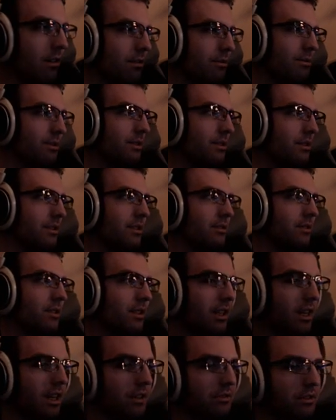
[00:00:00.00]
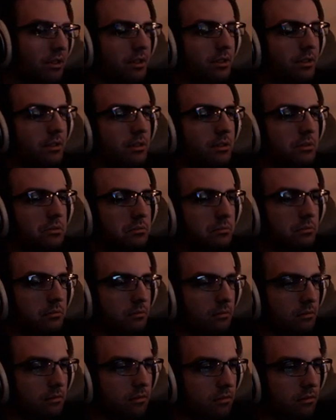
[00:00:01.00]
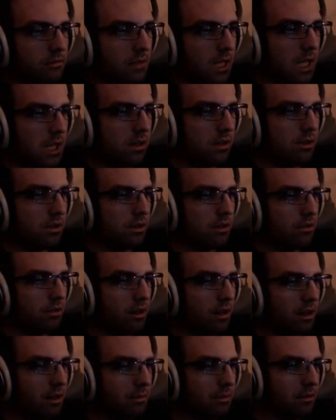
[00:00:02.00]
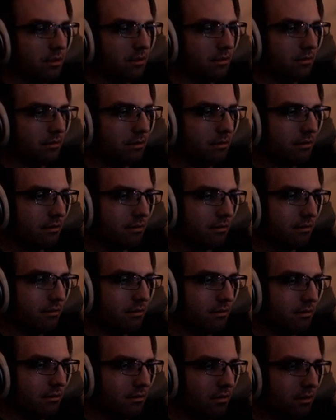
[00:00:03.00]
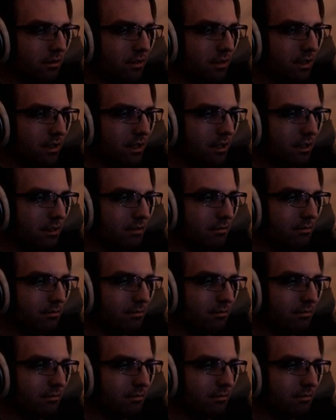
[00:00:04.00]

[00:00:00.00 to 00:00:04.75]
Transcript: She's leaving at half health. Did she drop her thing?